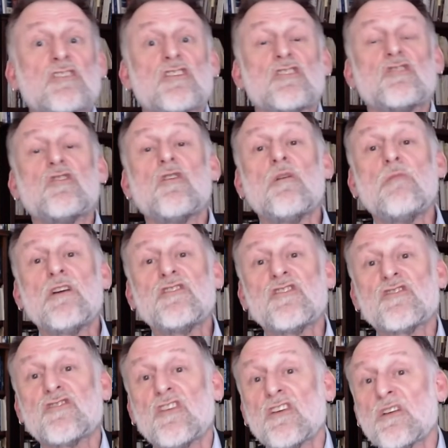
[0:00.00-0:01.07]
doesn't know about your
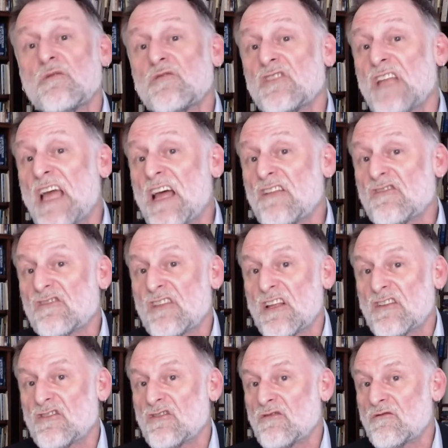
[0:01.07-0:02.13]
circumstance?
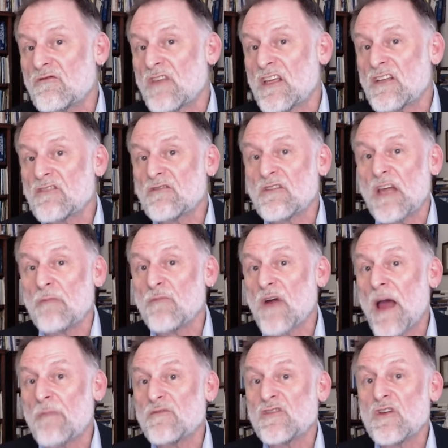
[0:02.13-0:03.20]
That you think that
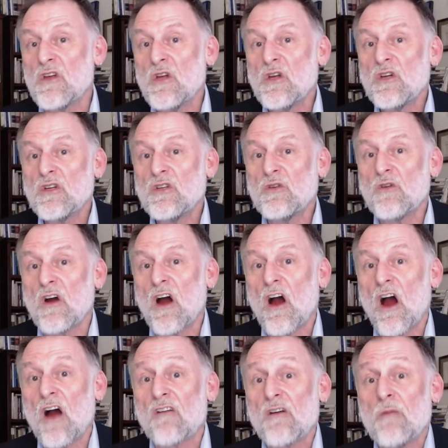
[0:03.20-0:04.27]
perhaps you
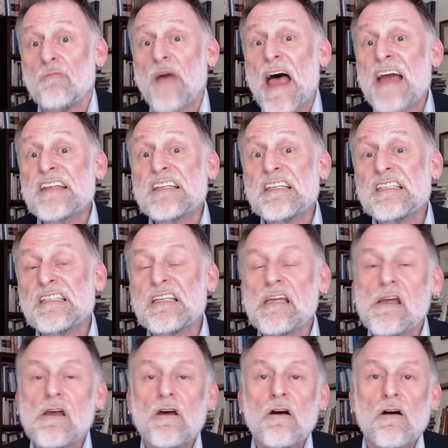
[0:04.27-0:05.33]
are abandoned
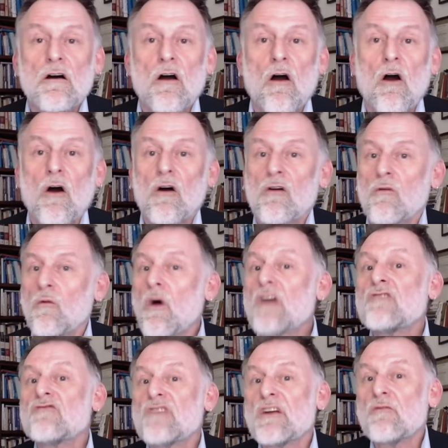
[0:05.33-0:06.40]
or
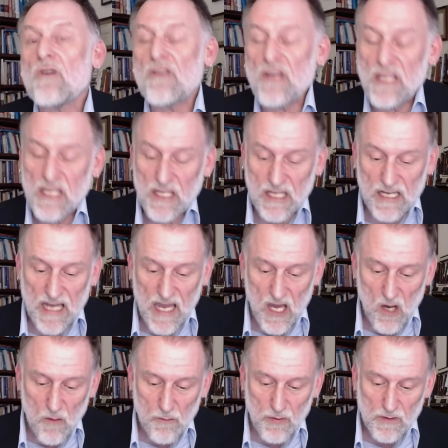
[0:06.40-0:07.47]
wondering whether He can
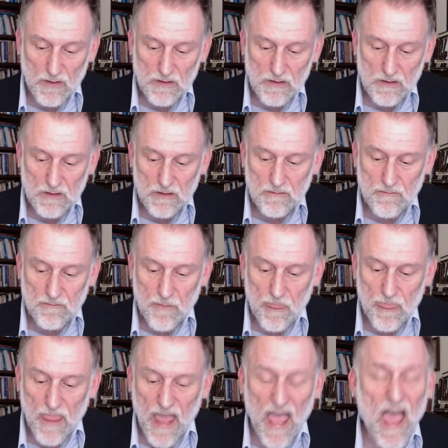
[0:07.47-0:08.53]
help?
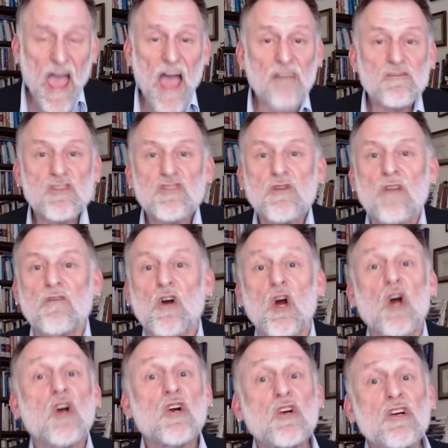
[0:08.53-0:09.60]
H- haven't you ever
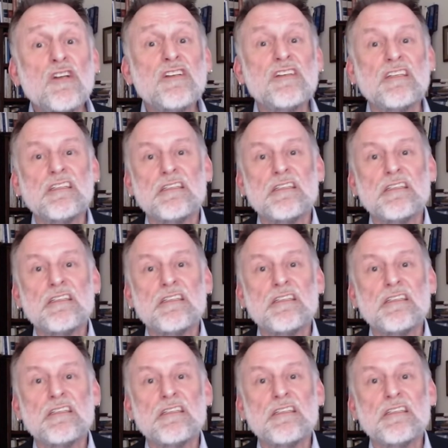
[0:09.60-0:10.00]
heard